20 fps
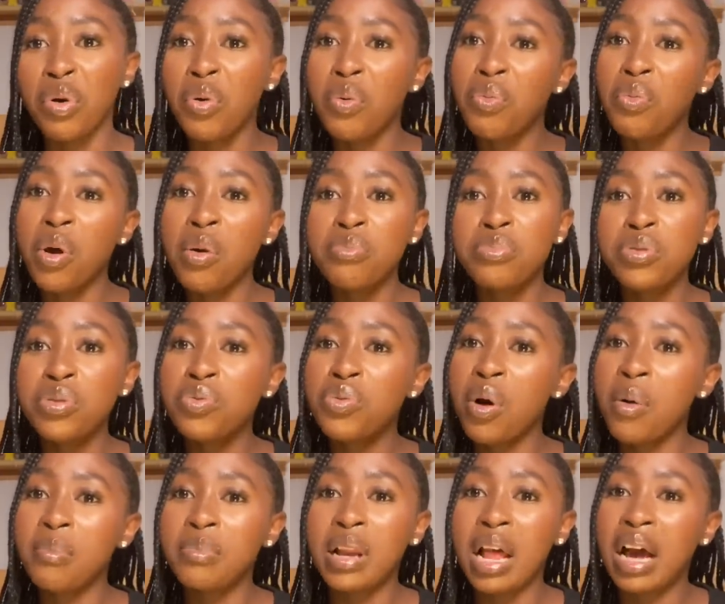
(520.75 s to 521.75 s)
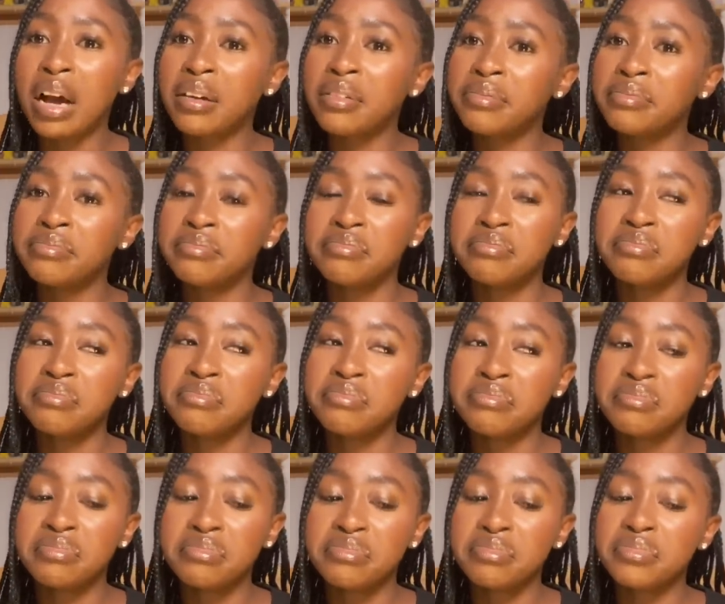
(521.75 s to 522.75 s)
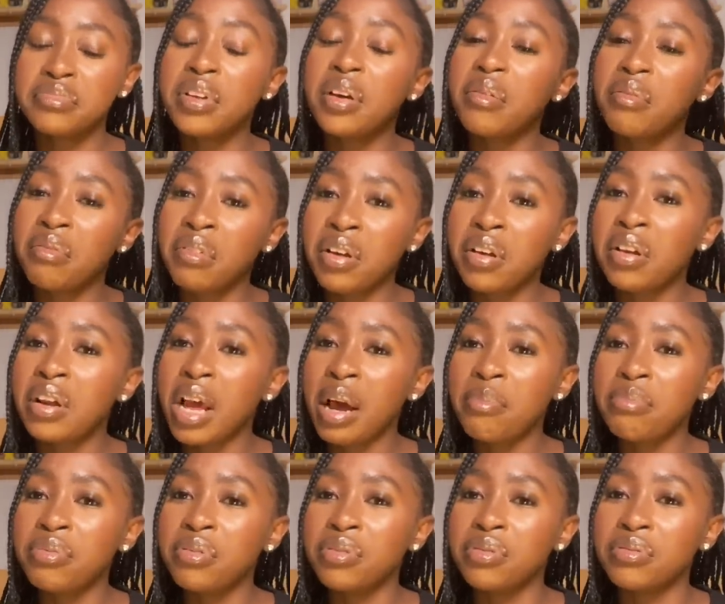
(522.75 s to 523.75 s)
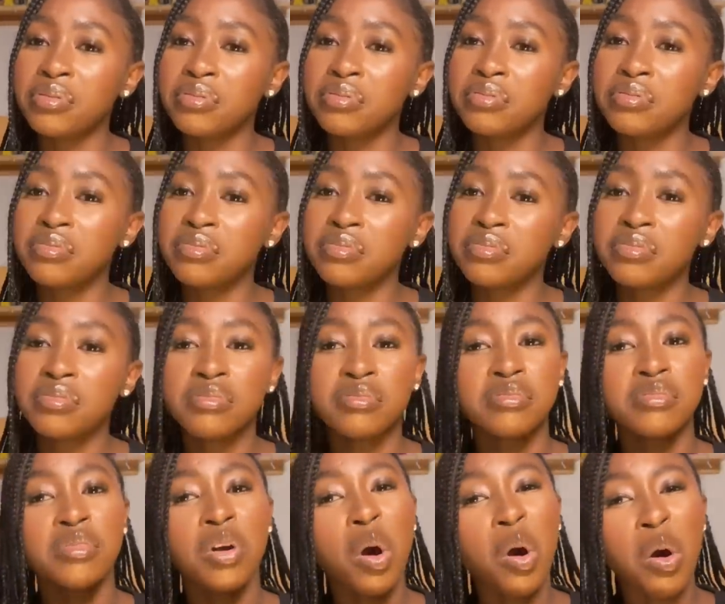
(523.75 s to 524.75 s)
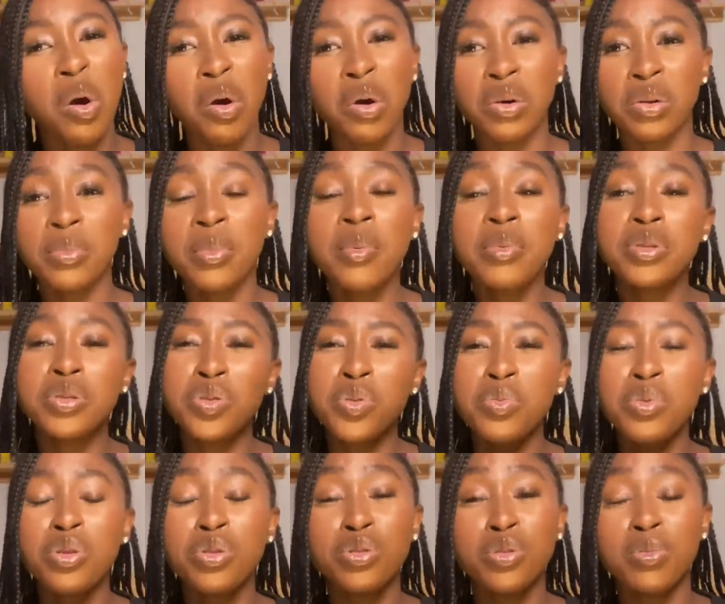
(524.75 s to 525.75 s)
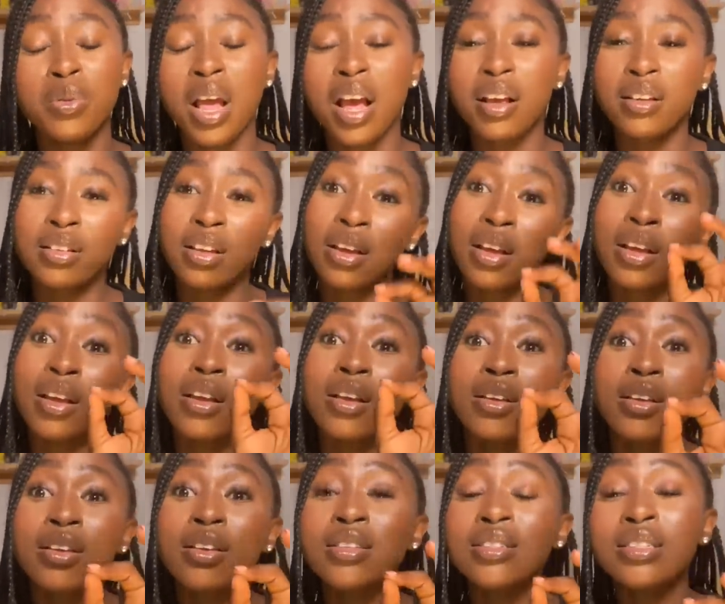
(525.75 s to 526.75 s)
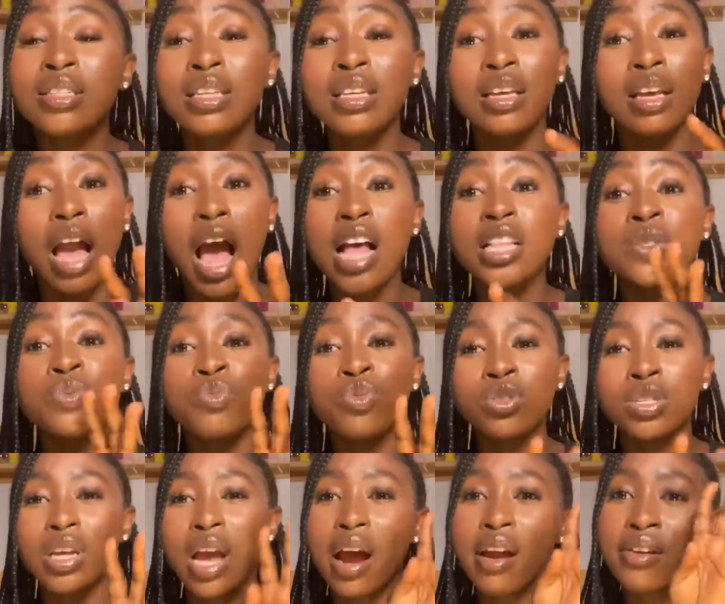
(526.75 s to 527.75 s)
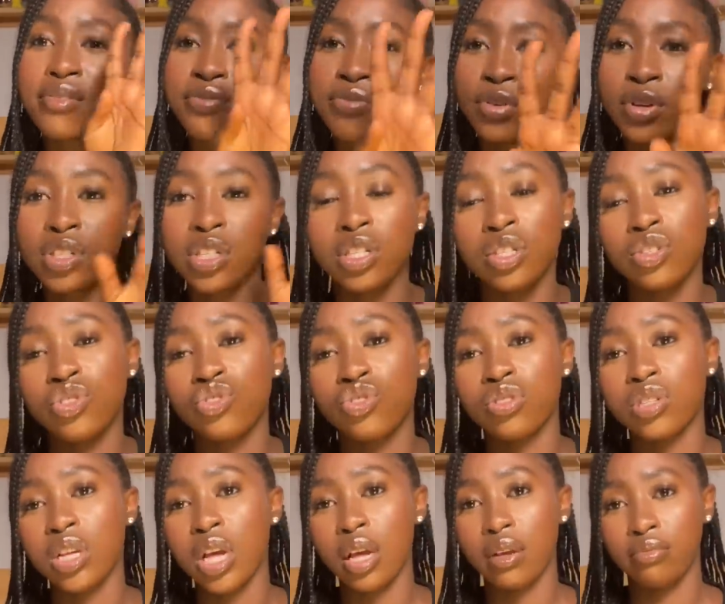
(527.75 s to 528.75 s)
One blue, one black, one other blue, or maybe 2 blue, 2 black. See, at most, carry 4 jeans, trousers.